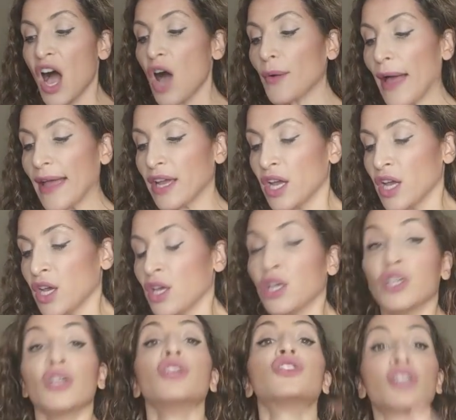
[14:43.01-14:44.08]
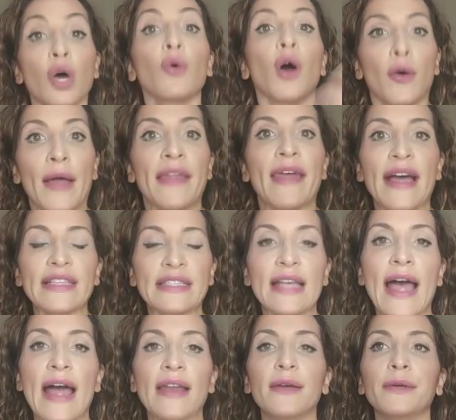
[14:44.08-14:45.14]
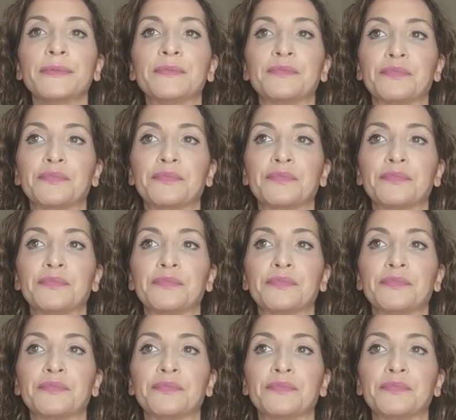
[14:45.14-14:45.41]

okay so okay that said